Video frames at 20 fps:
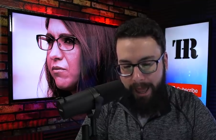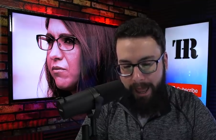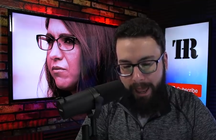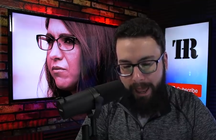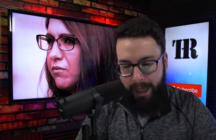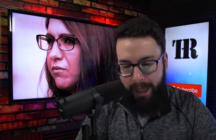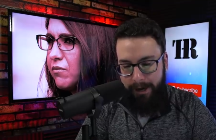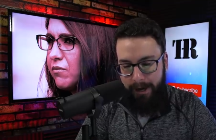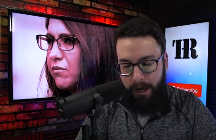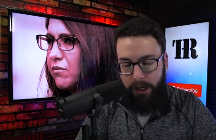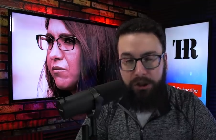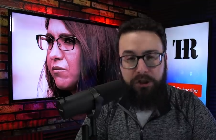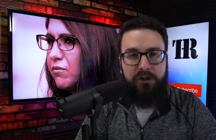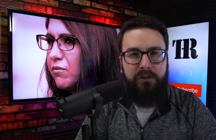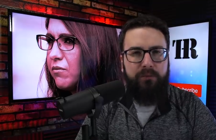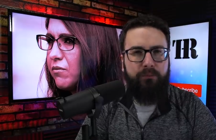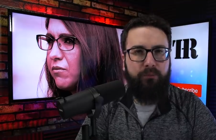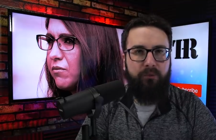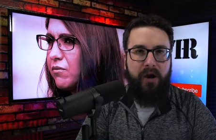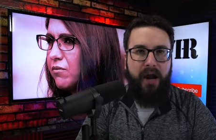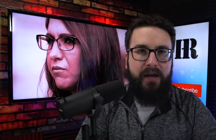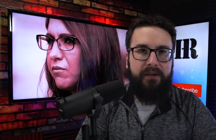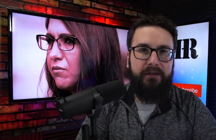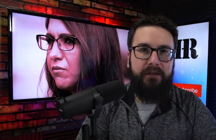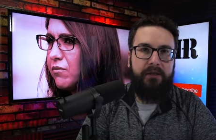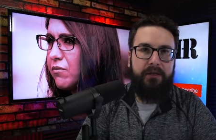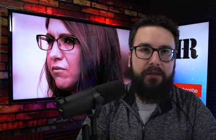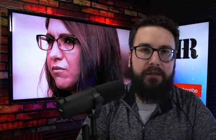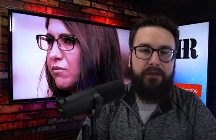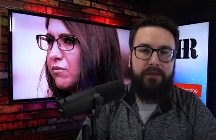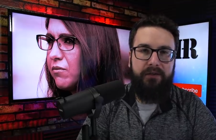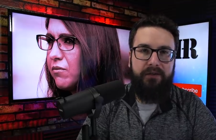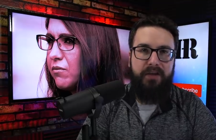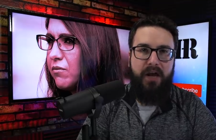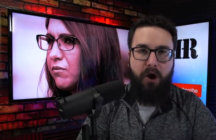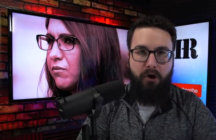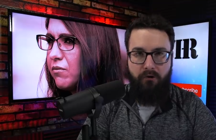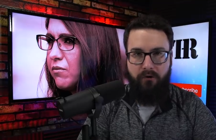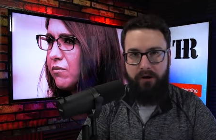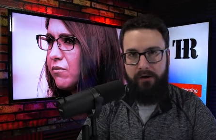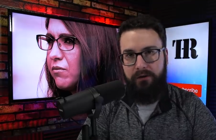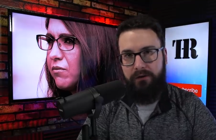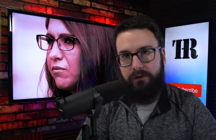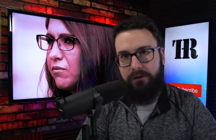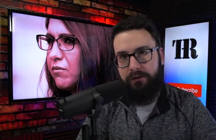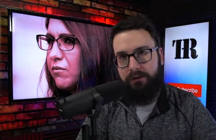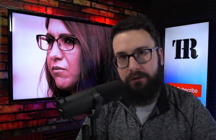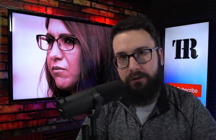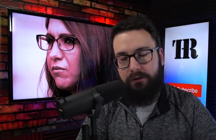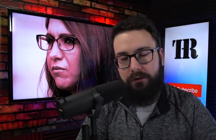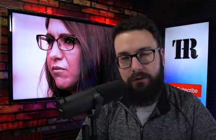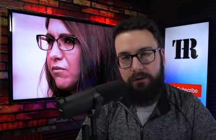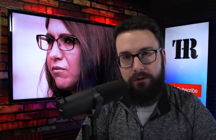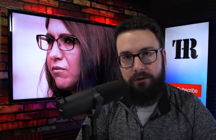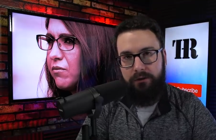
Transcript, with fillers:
Speaker 1: and uh, she's praising terrorists.